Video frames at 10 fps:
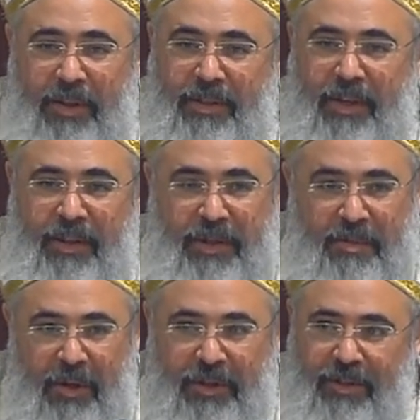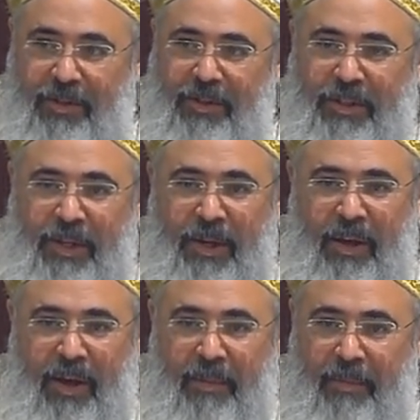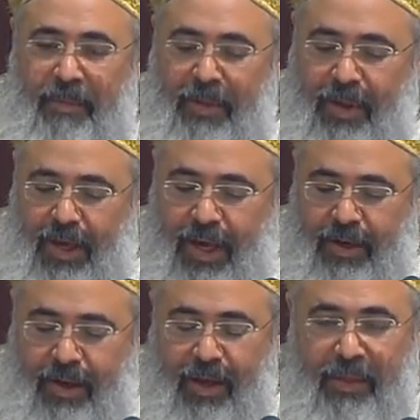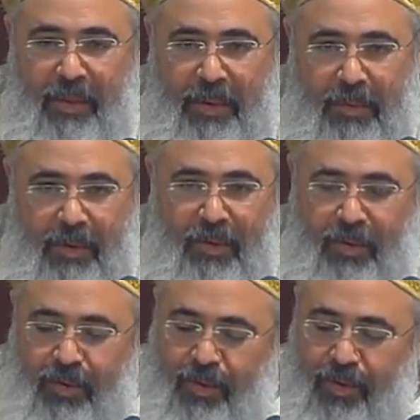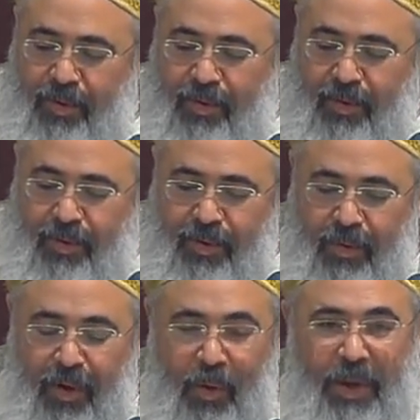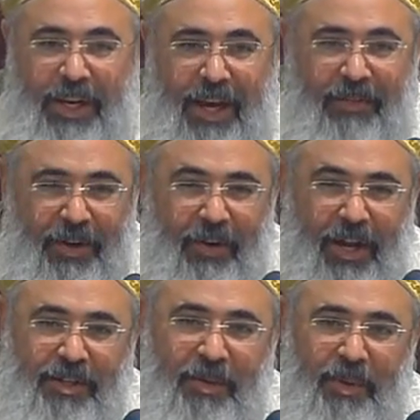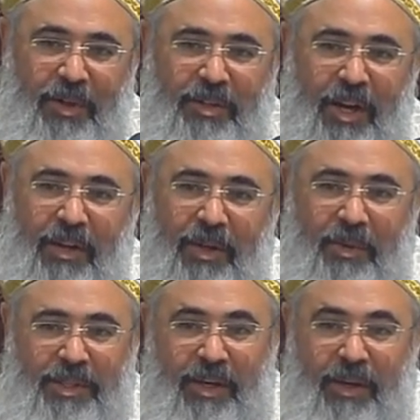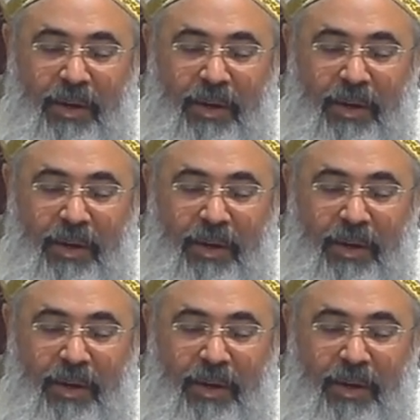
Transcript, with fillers: and the sponsors um, and and the people who, who who are going to have interaction with the child and we say